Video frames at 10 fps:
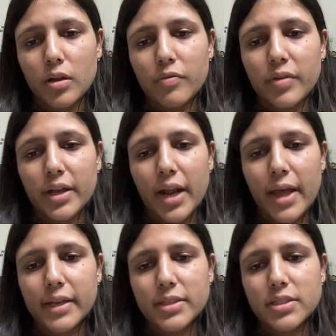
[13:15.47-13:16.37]
where
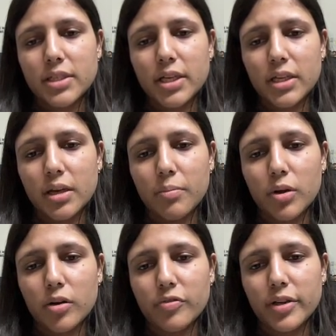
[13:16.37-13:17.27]
n is the number
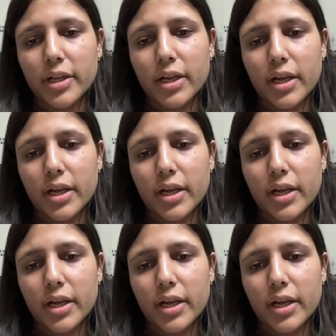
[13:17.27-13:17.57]
of training